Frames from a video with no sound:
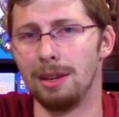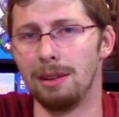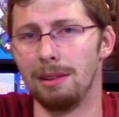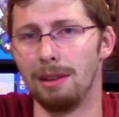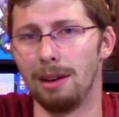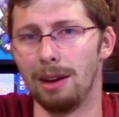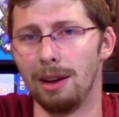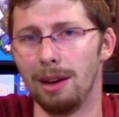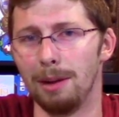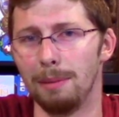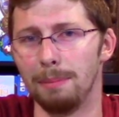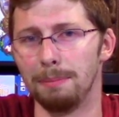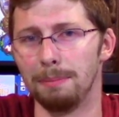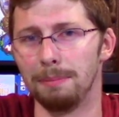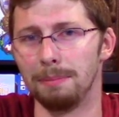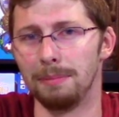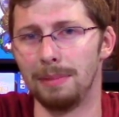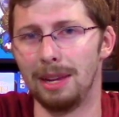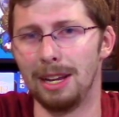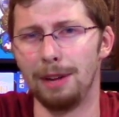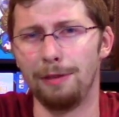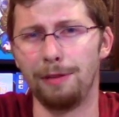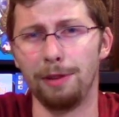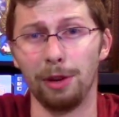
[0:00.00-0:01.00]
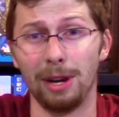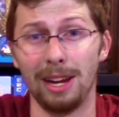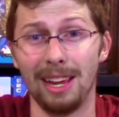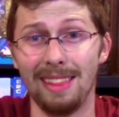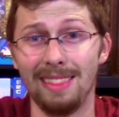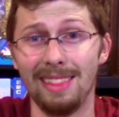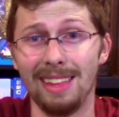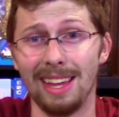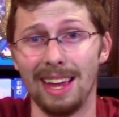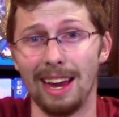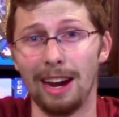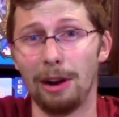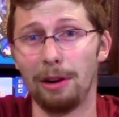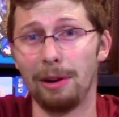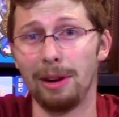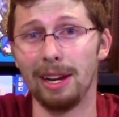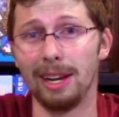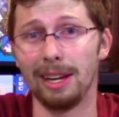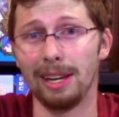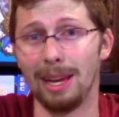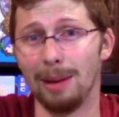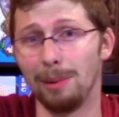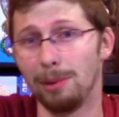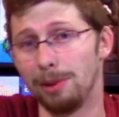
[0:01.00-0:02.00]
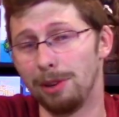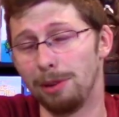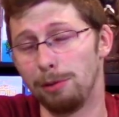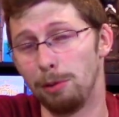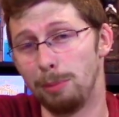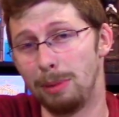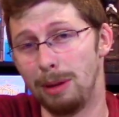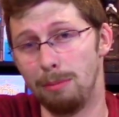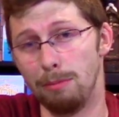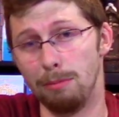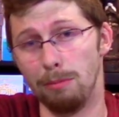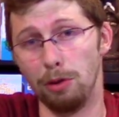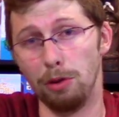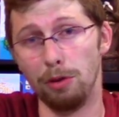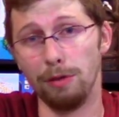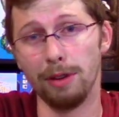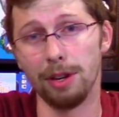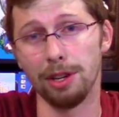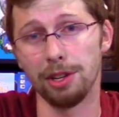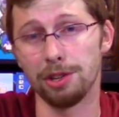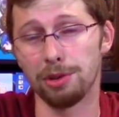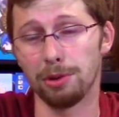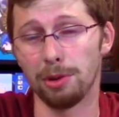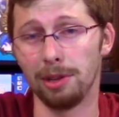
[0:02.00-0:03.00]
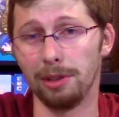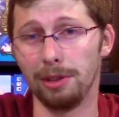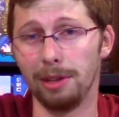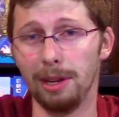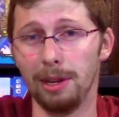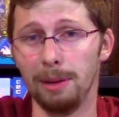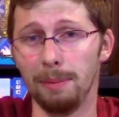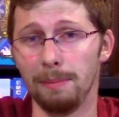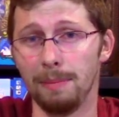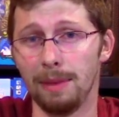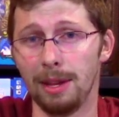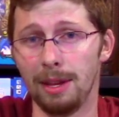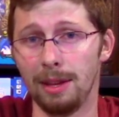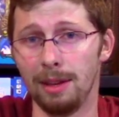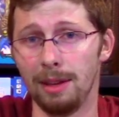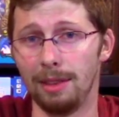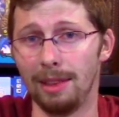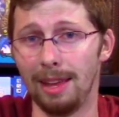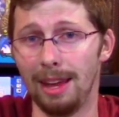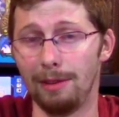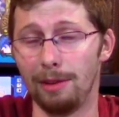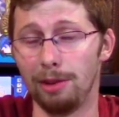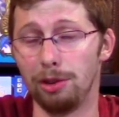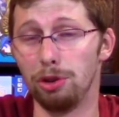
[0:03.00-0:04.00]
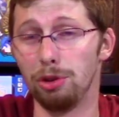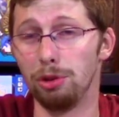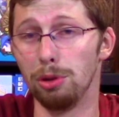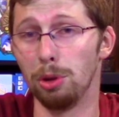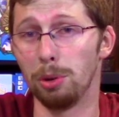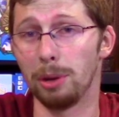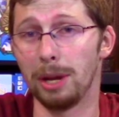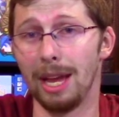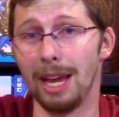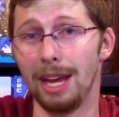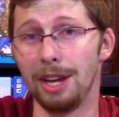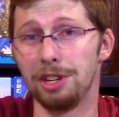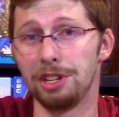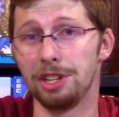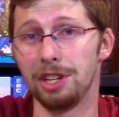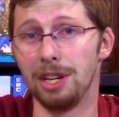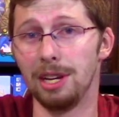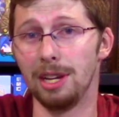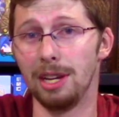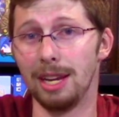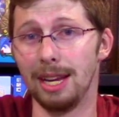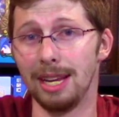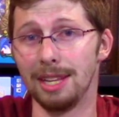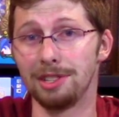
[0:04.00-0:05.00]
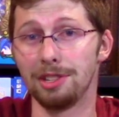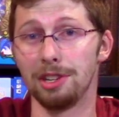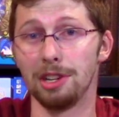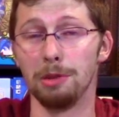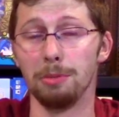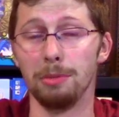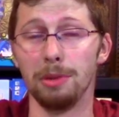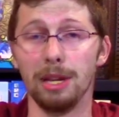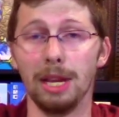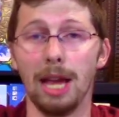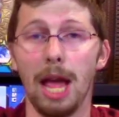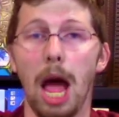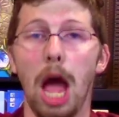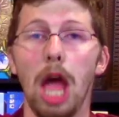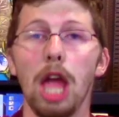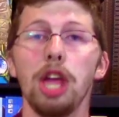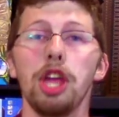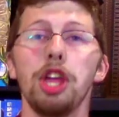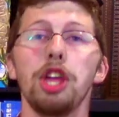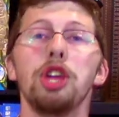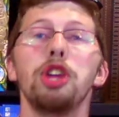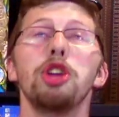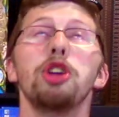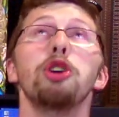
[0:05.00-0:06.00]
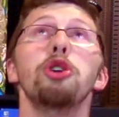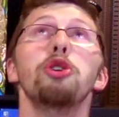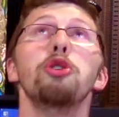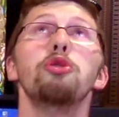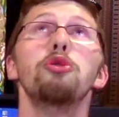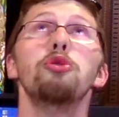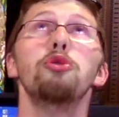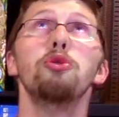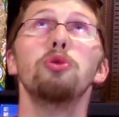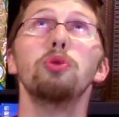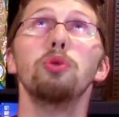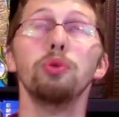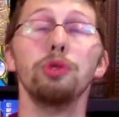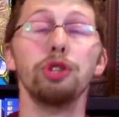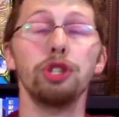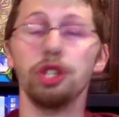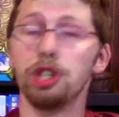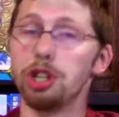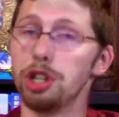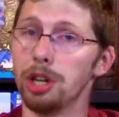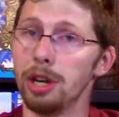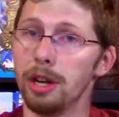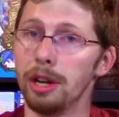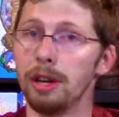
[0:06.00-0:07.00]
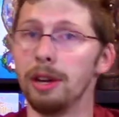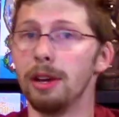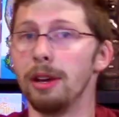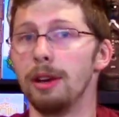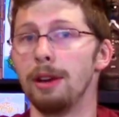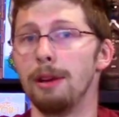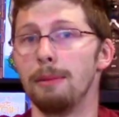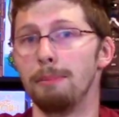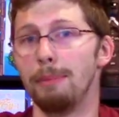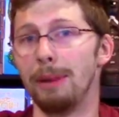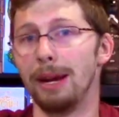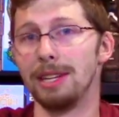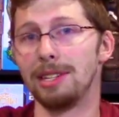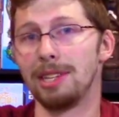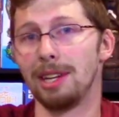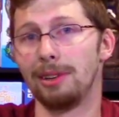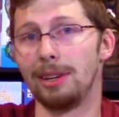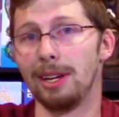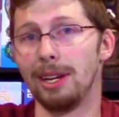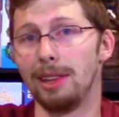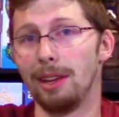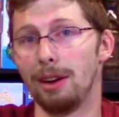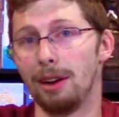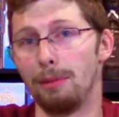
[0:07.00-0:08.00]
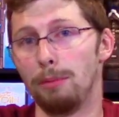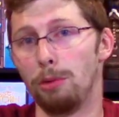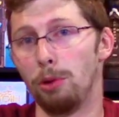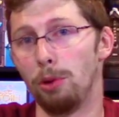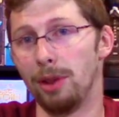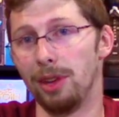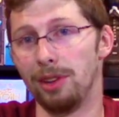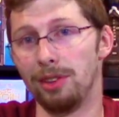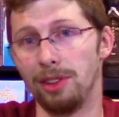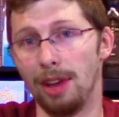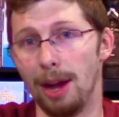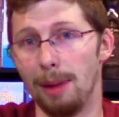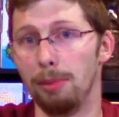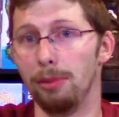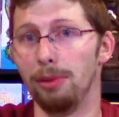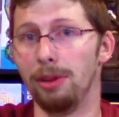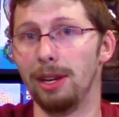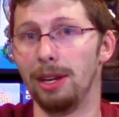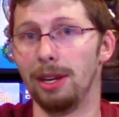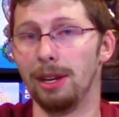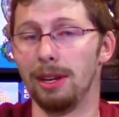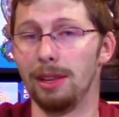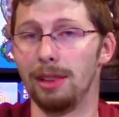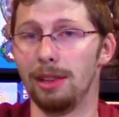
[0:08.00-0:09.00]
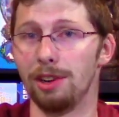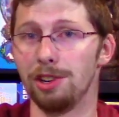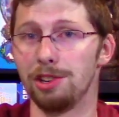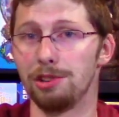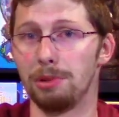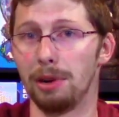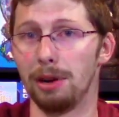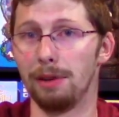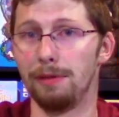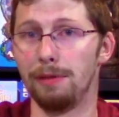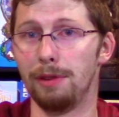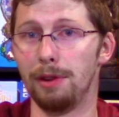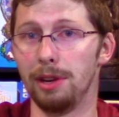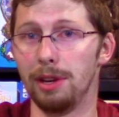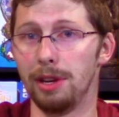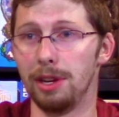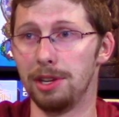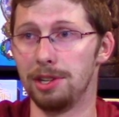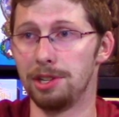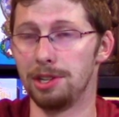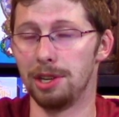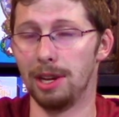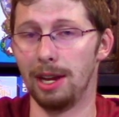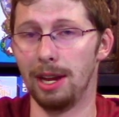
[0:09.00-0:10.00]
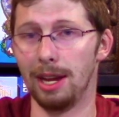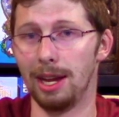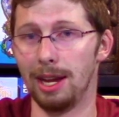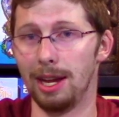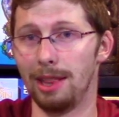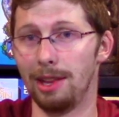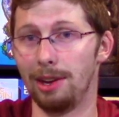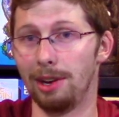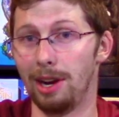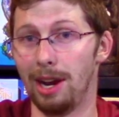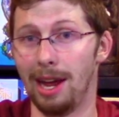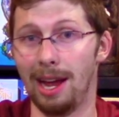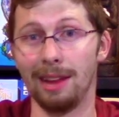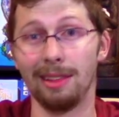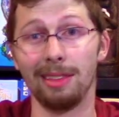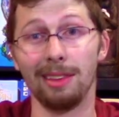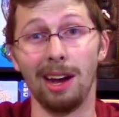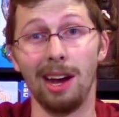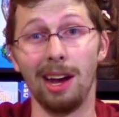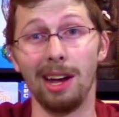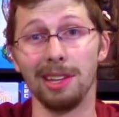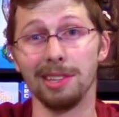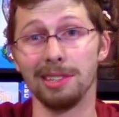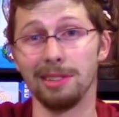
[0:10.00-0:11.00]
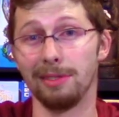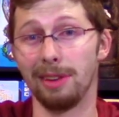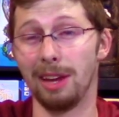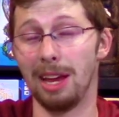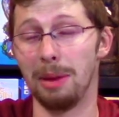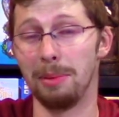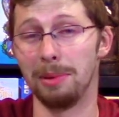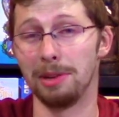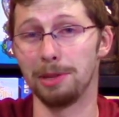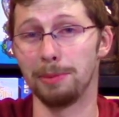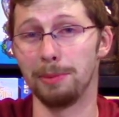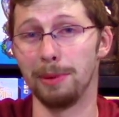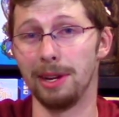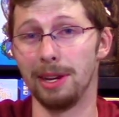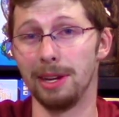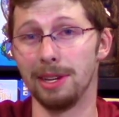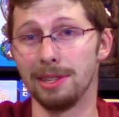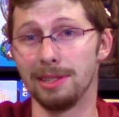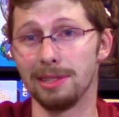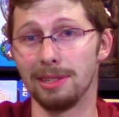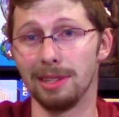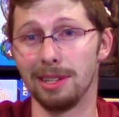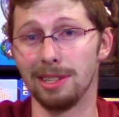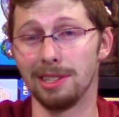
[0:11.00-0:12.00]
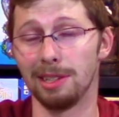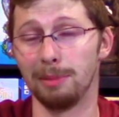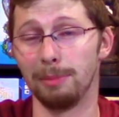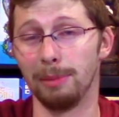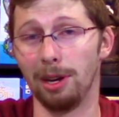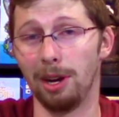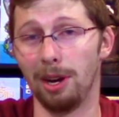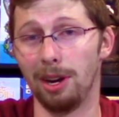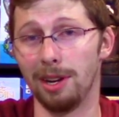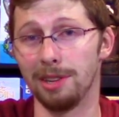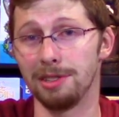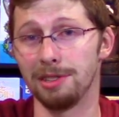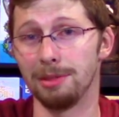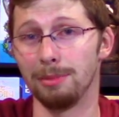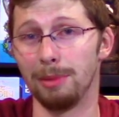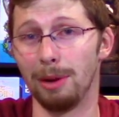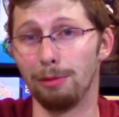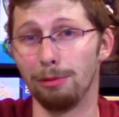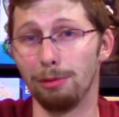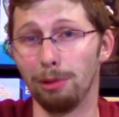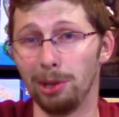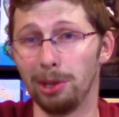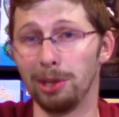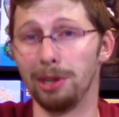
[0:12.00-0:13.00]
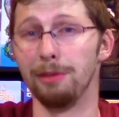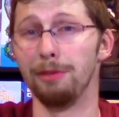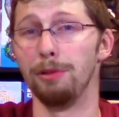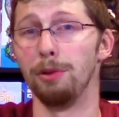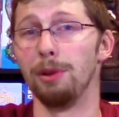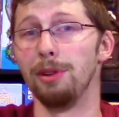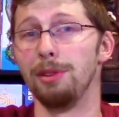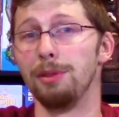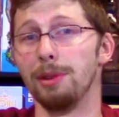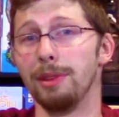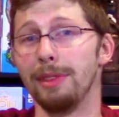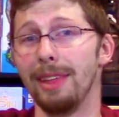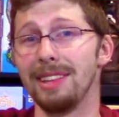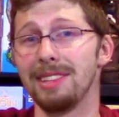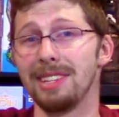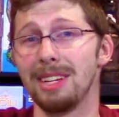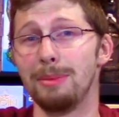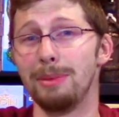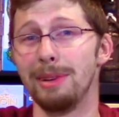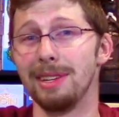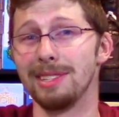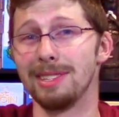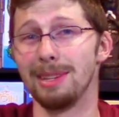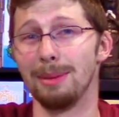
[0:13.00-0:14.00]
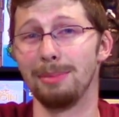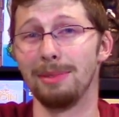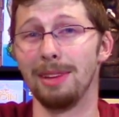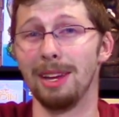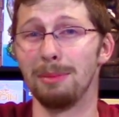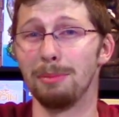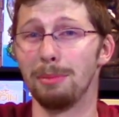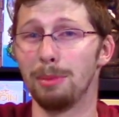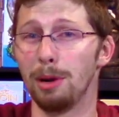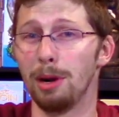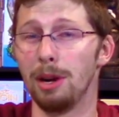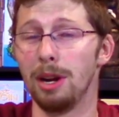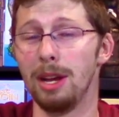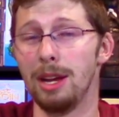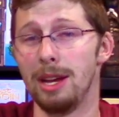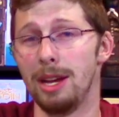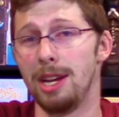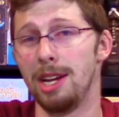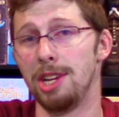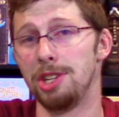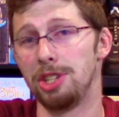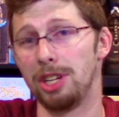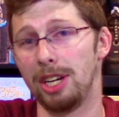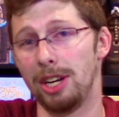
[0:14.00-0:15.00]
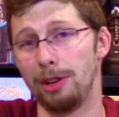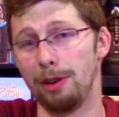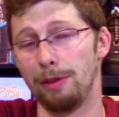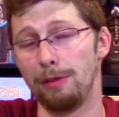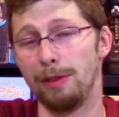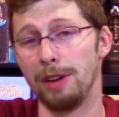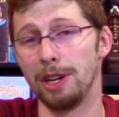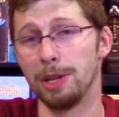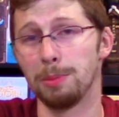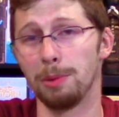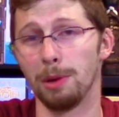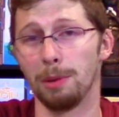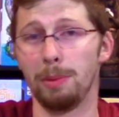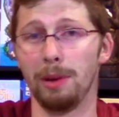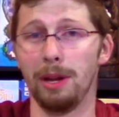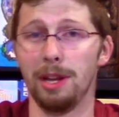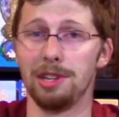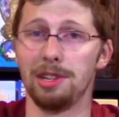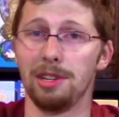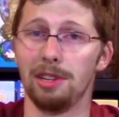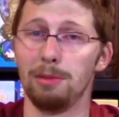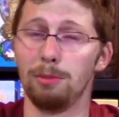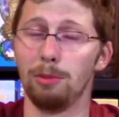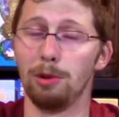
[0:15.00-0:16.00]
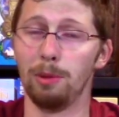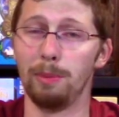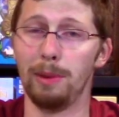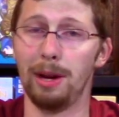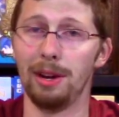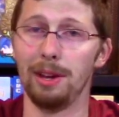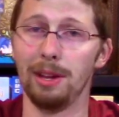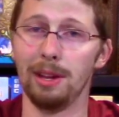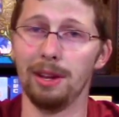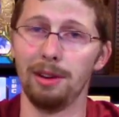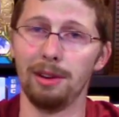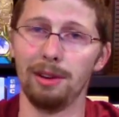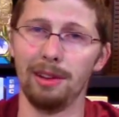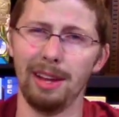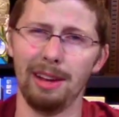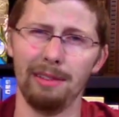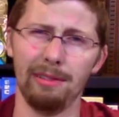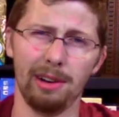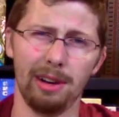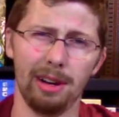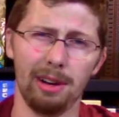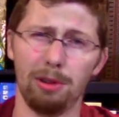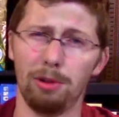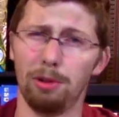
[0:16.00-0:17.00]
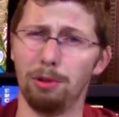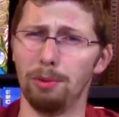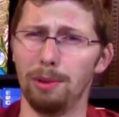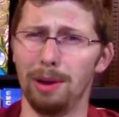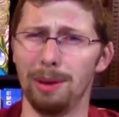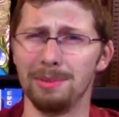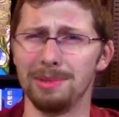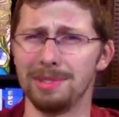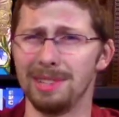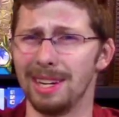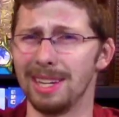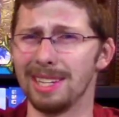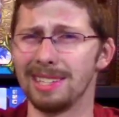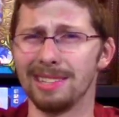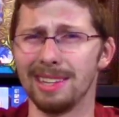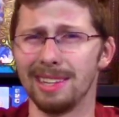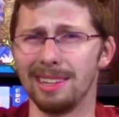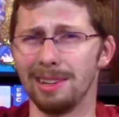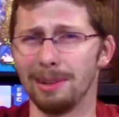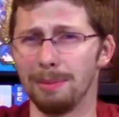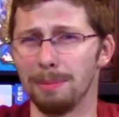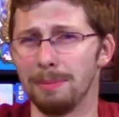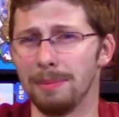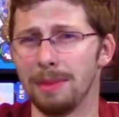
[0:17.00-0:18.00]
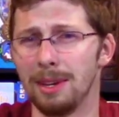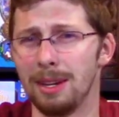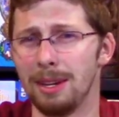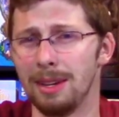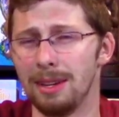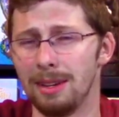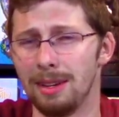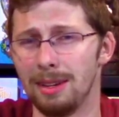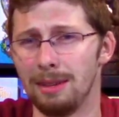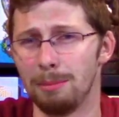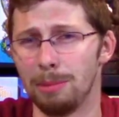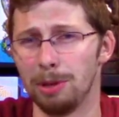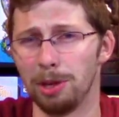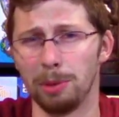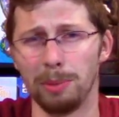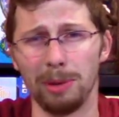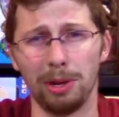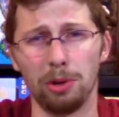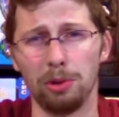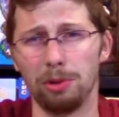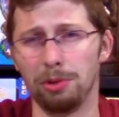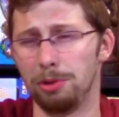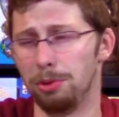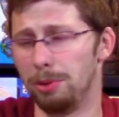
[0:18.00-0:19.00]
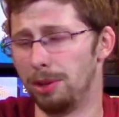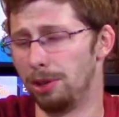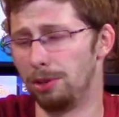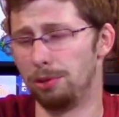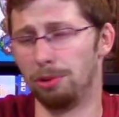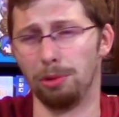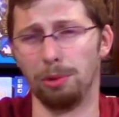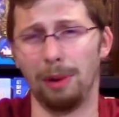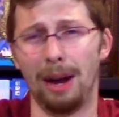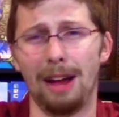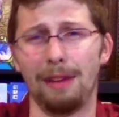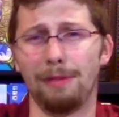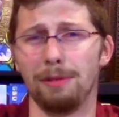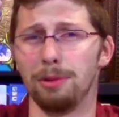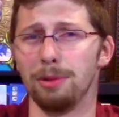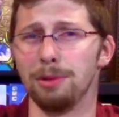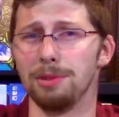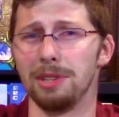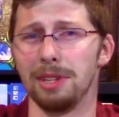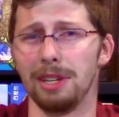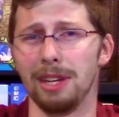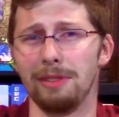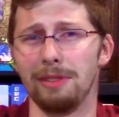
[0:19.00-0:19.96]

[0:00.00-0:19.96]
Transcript: And if you're in the area, GameGrid will be moving shortly. They have a new location. It's going to be huge. Basically, they're more than doubling their square footage, and they're going to add tons of gaming space. It's going to be awesome. I'm really looking forward to it. That's coming in September. Check out their Facebook page to learn more about it. They have like a whole website set up. But they're going to be doing cool raffles and